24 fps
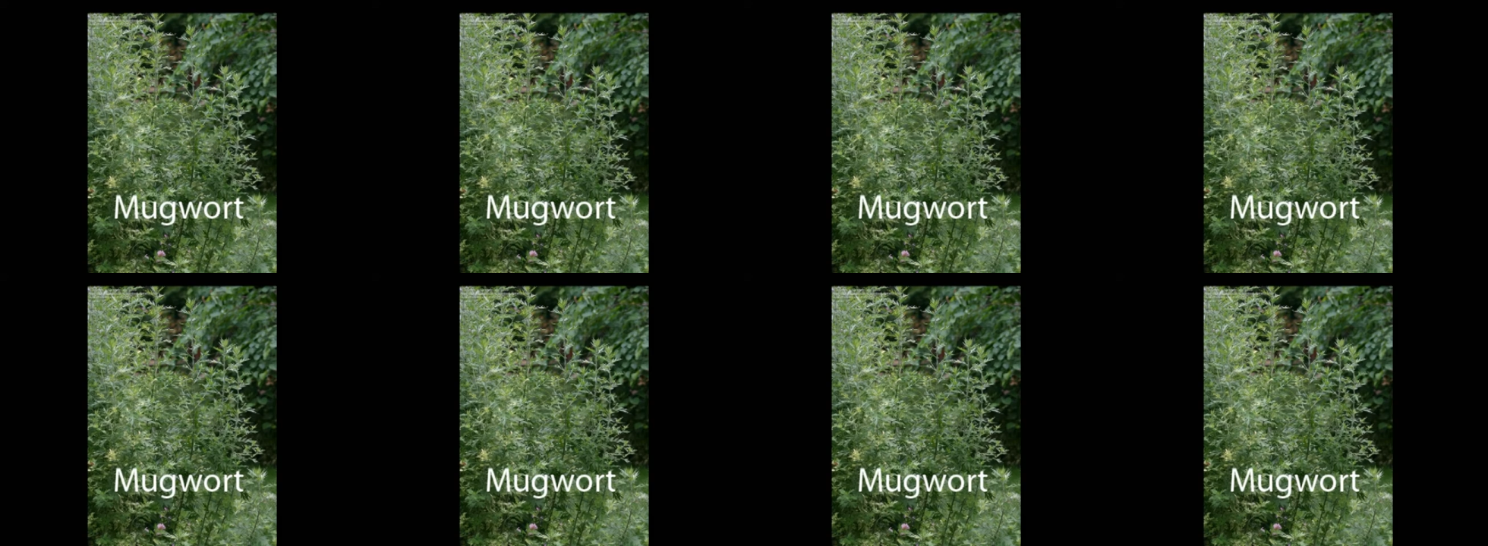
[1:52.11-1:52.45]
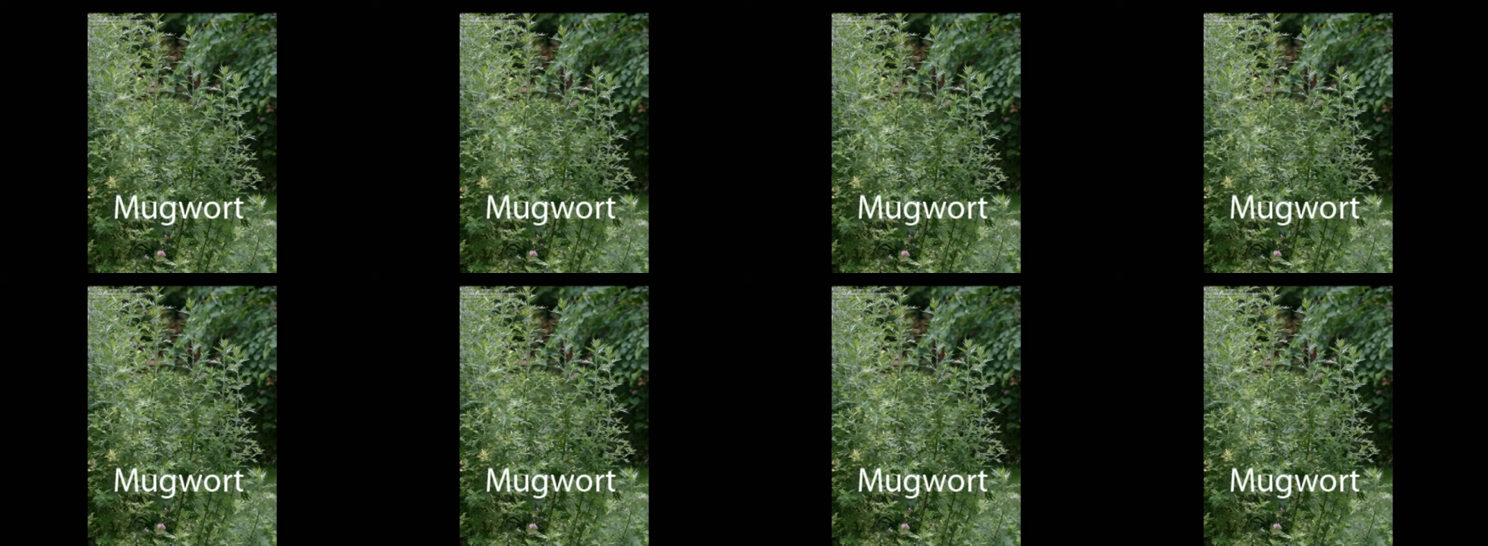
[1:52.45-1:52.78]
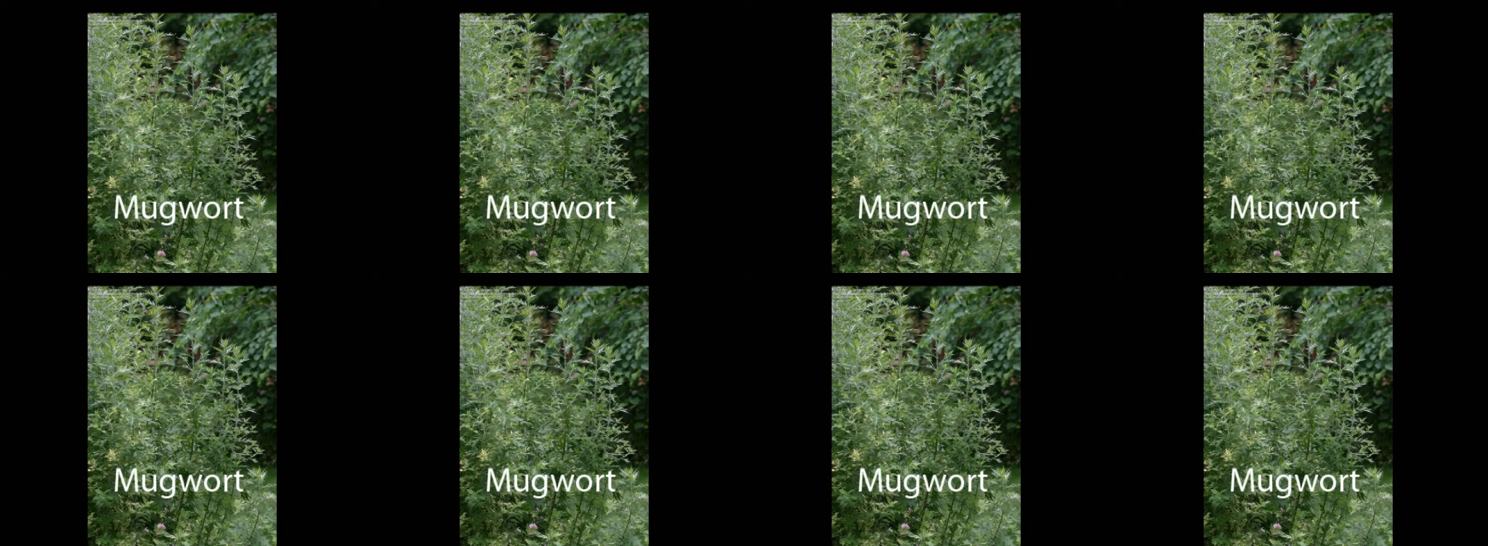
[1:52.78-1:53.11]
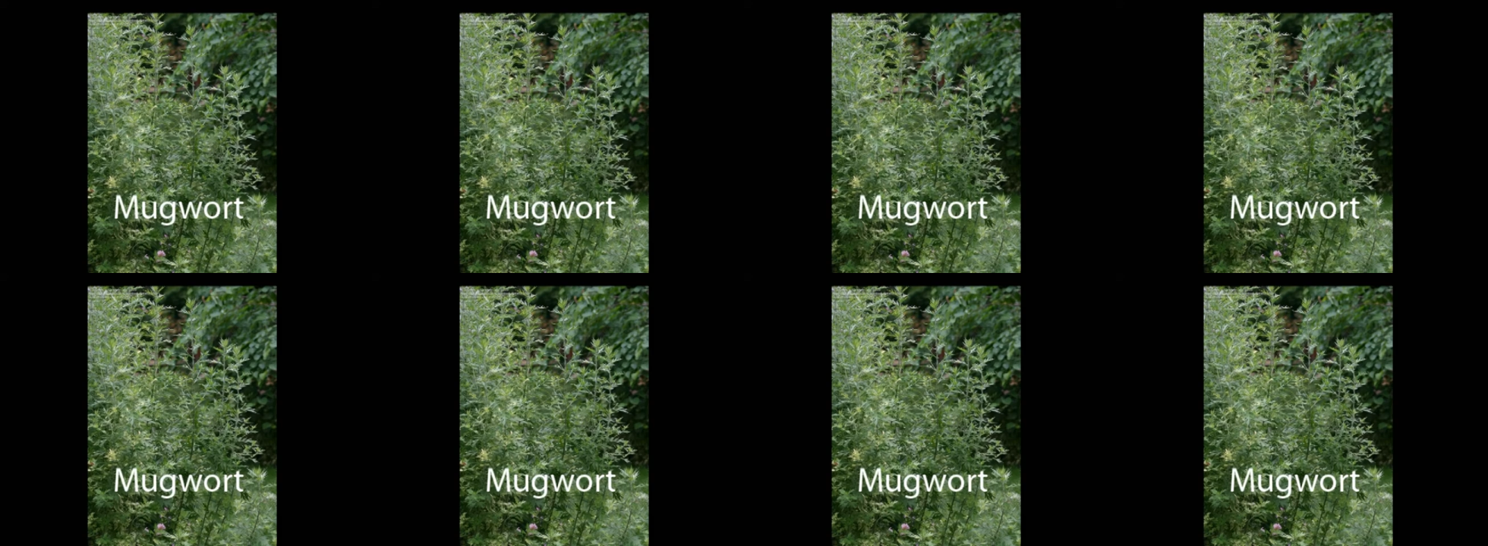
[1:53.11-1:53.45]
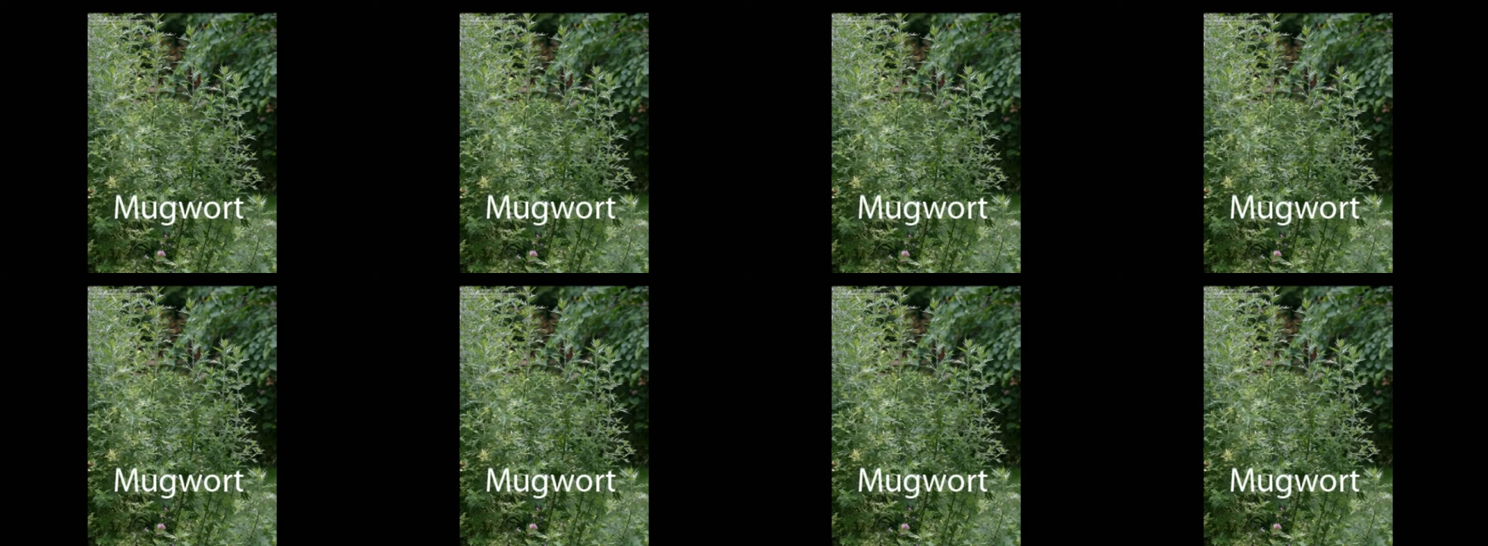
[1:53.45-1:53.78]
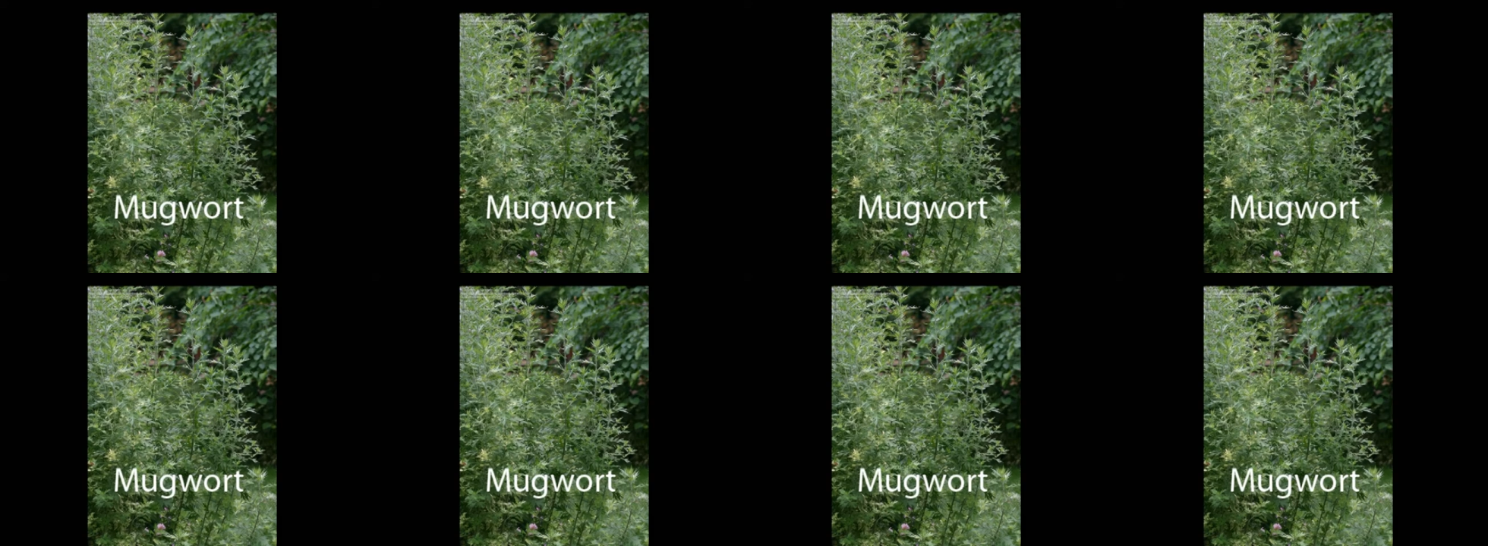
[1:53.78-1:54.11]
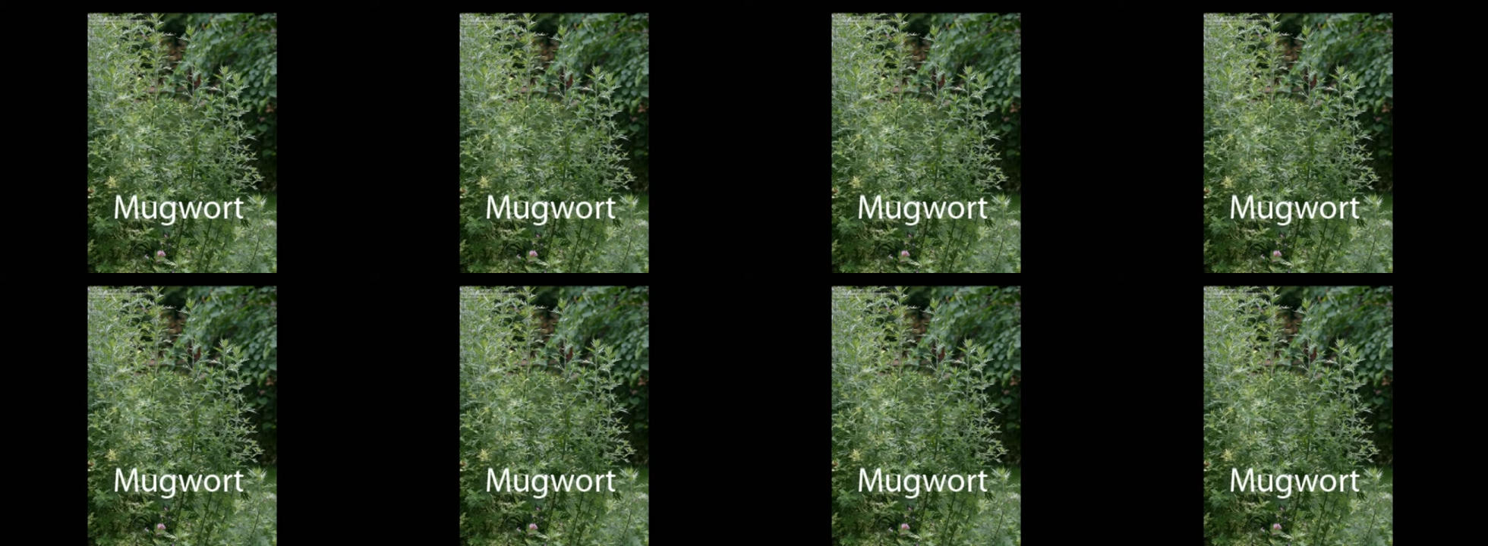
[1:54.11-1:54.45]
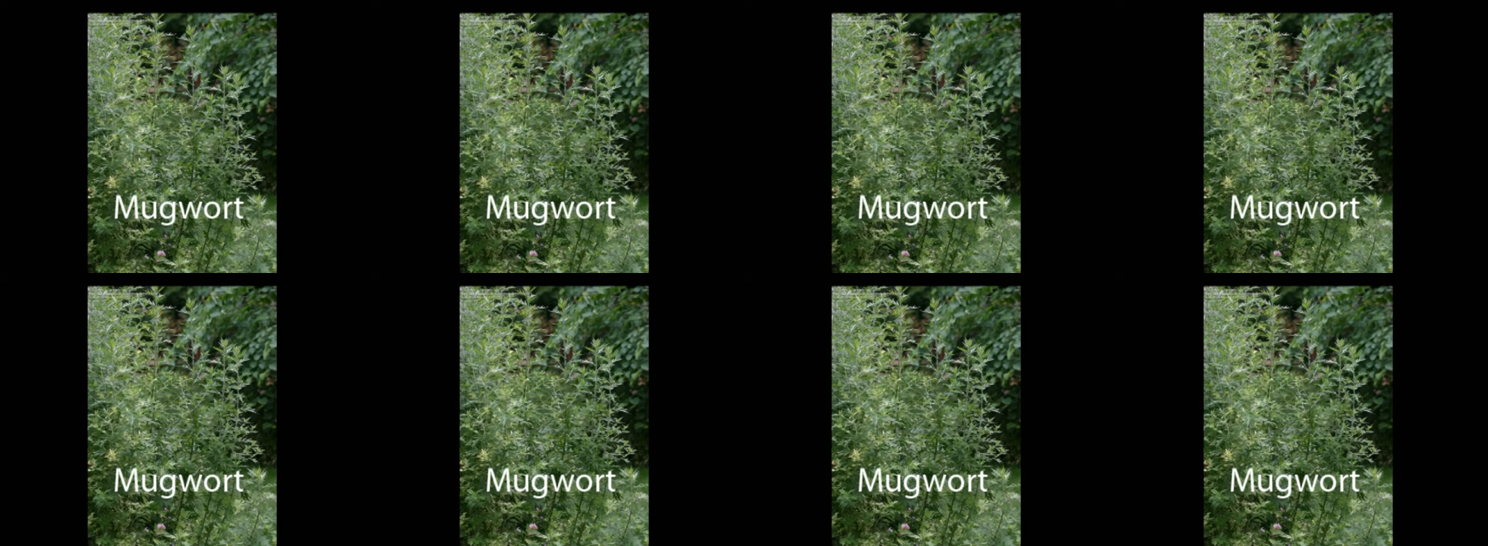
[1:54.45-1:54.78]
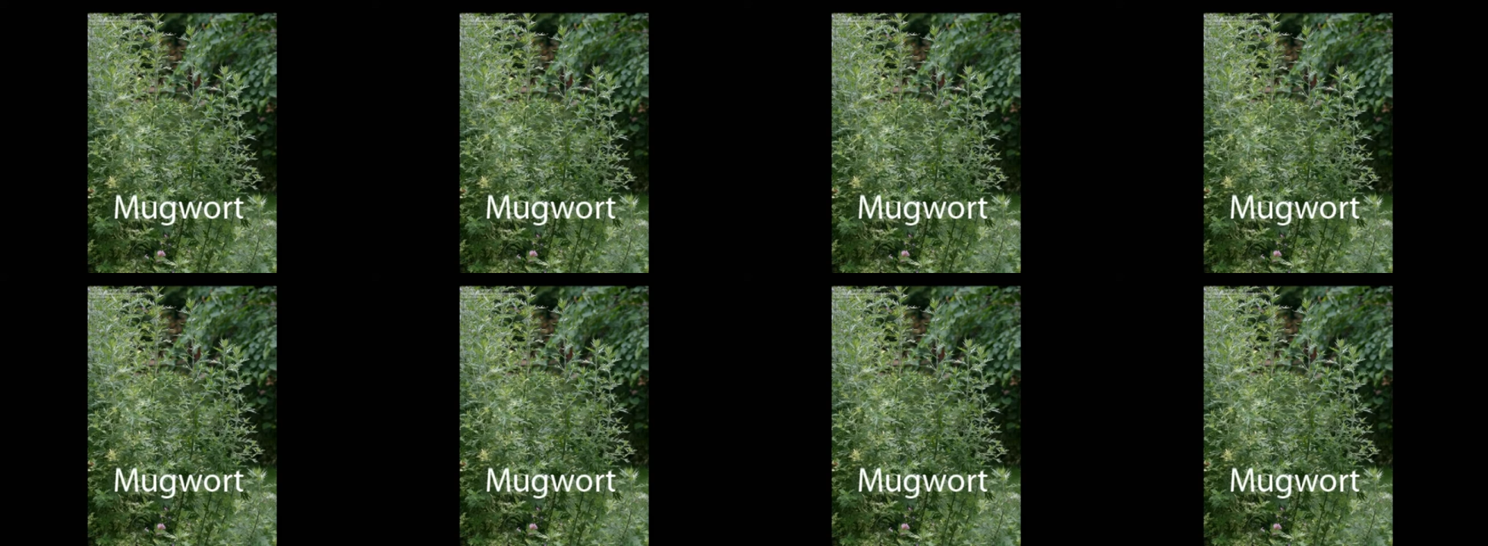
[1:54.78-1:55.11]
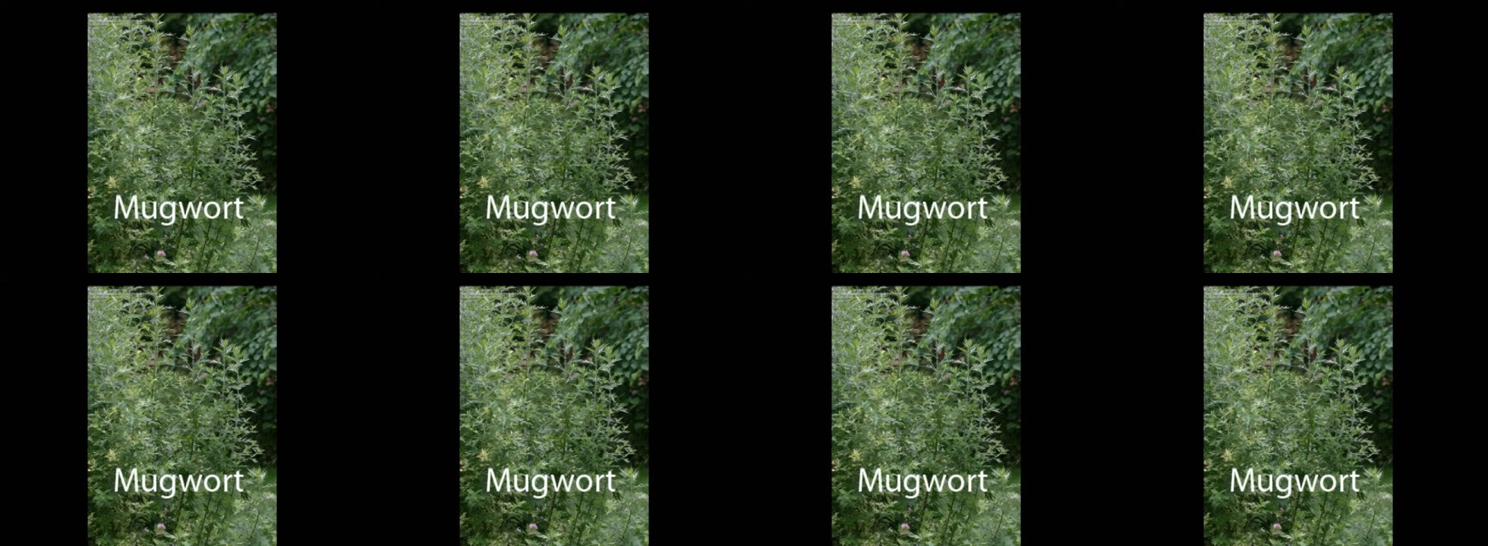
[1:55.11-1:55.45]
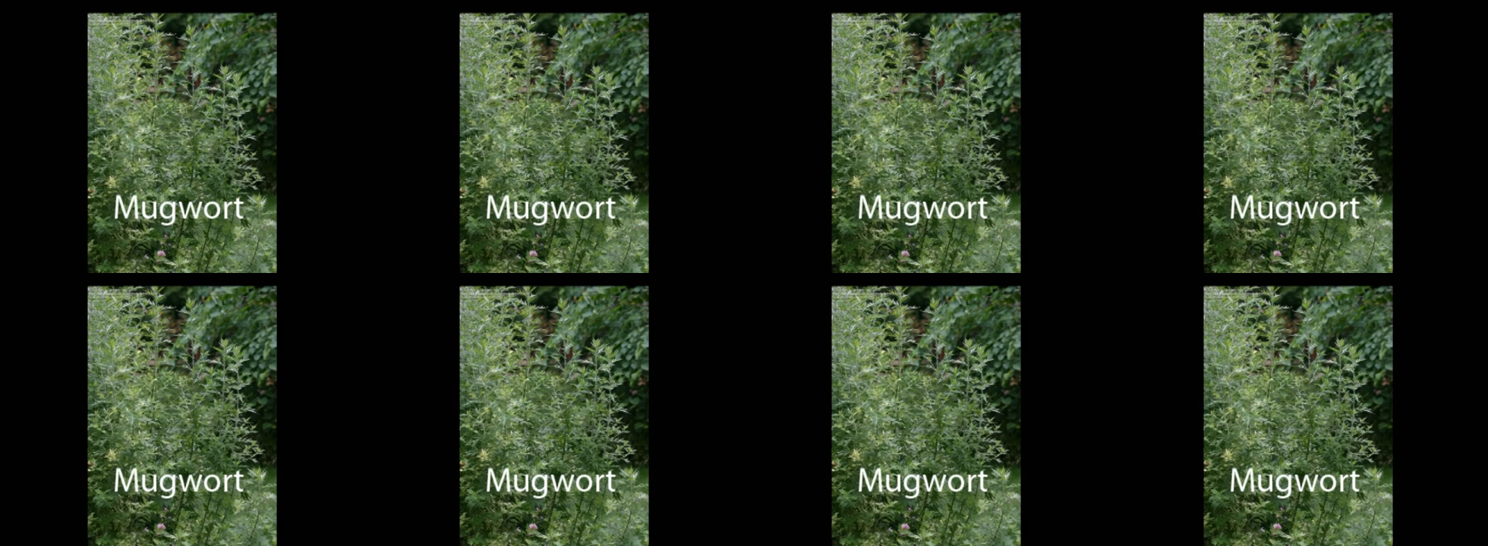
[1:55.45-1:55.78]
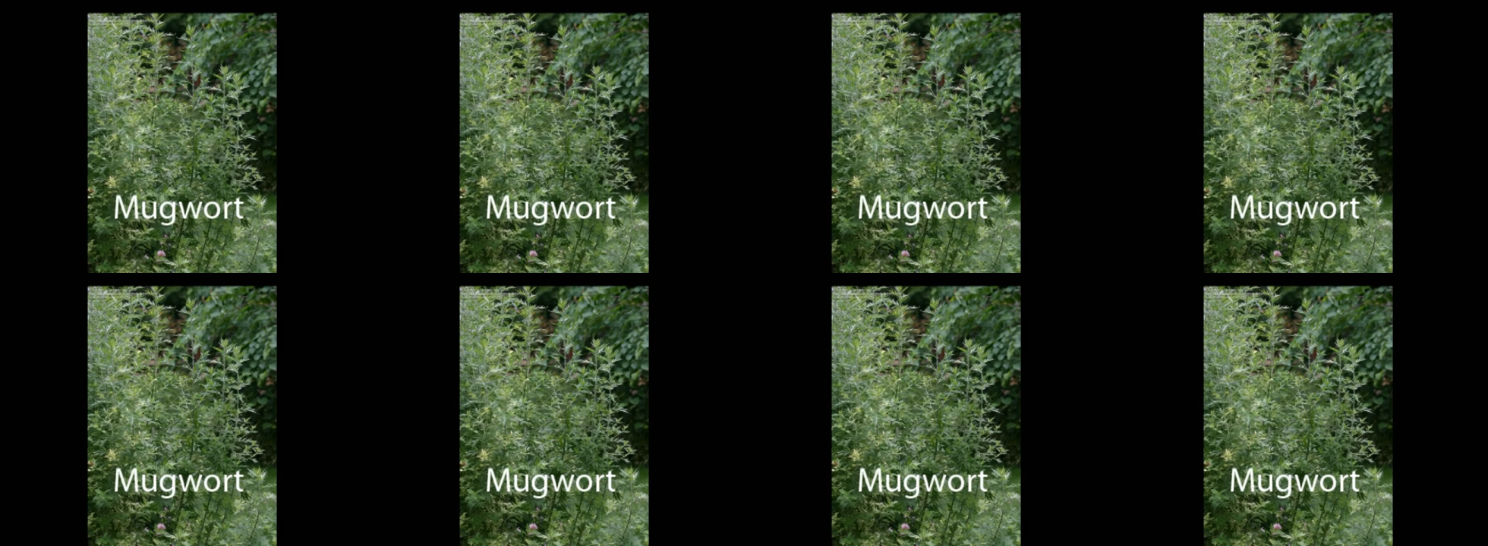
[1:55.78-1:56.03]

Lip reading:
No face is visible, so there are no lips to read.